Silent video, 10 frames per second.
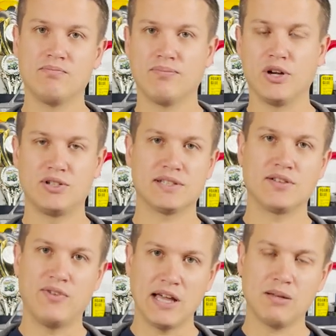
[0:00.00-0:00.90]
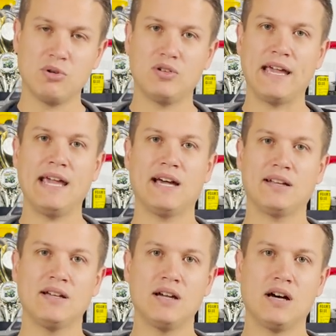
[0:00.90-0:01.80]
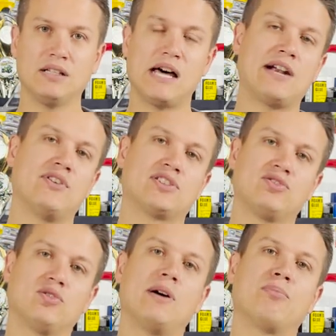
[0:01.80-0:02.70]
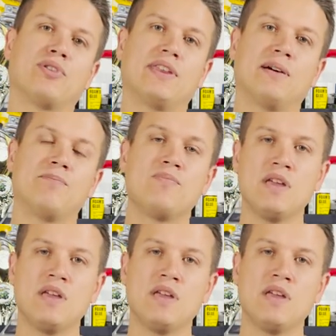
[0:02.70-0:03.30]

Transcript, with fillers: They're just available, and a lot of us grew up with them.